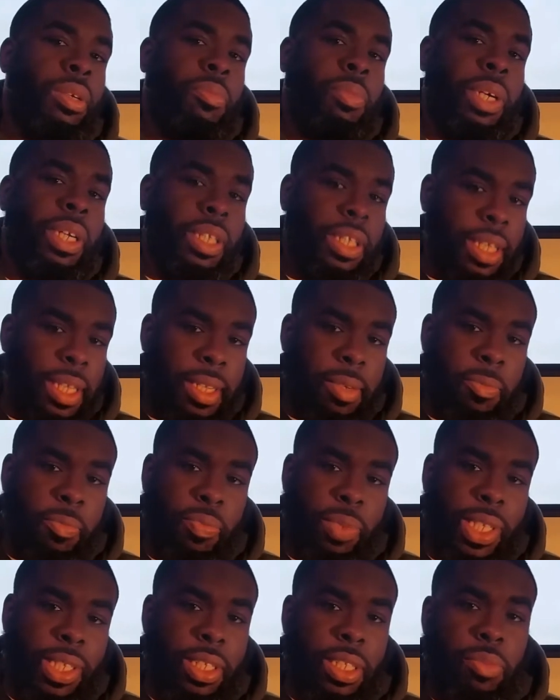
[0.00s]
But again,
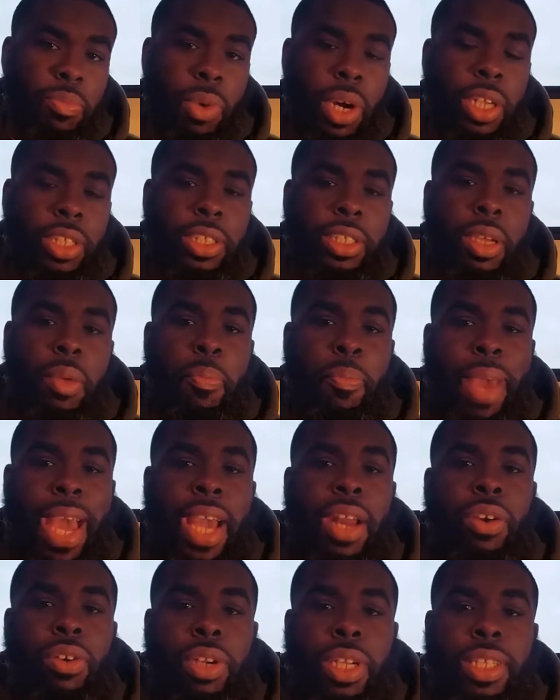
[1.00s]
this is March
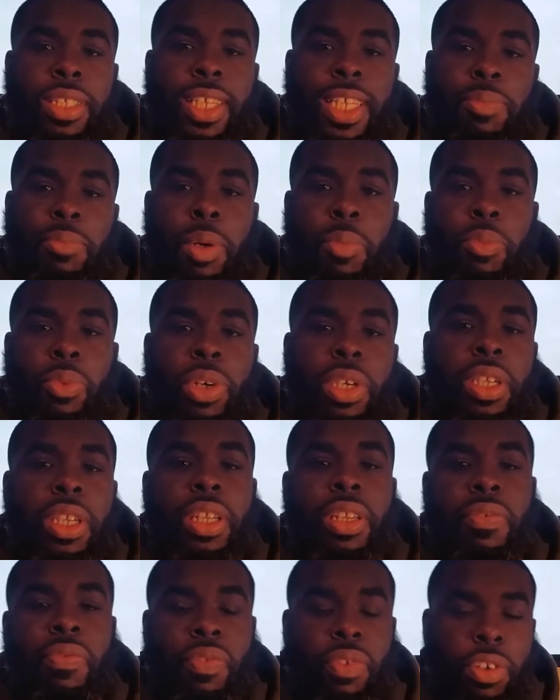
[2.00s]
MADDERness, as my boy
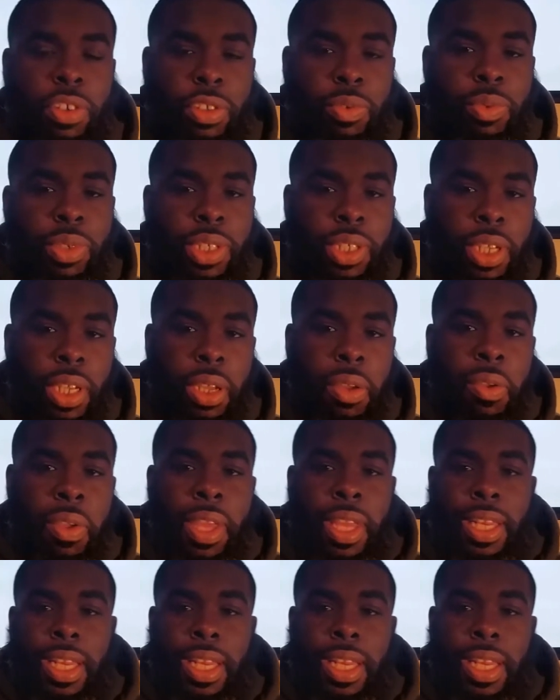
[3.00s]
Kenny Forster would say.